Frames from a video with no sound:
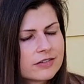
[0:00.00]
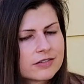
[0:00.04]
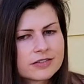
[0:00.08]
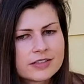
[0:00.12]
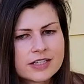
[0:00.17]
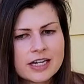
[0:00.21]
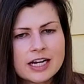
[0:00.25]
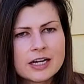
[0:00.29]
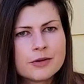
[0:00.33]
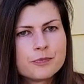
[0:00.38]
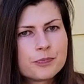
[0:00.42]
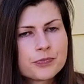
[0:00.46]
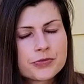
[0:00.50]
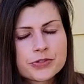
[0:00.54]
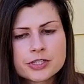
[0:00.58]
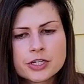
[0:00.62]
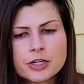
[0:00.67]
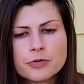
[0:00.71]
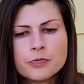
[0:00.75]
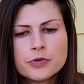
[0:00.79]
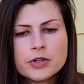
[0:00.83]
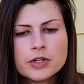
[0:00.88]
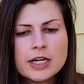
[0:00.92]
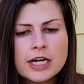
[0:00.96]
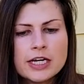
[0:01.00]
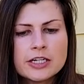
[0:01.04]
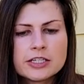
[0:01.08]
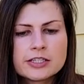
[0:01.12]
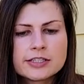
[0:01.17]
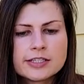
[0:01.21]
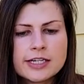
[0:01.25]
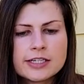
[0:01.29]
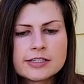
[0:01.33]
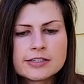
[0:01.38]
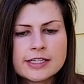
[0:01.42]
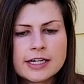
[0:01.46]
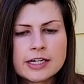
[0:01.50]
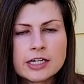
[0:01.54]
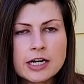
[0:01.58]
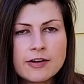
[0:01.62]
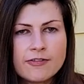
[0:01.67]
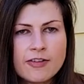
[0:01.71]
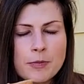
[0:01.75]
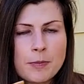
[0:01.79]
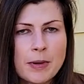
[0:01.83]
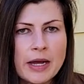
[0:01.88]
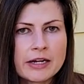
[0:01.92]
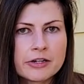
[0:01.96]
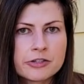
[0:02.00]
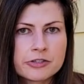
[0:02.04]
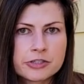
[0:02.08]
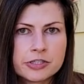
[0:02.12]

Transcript: Yeah, so it just tastes standard. If it matters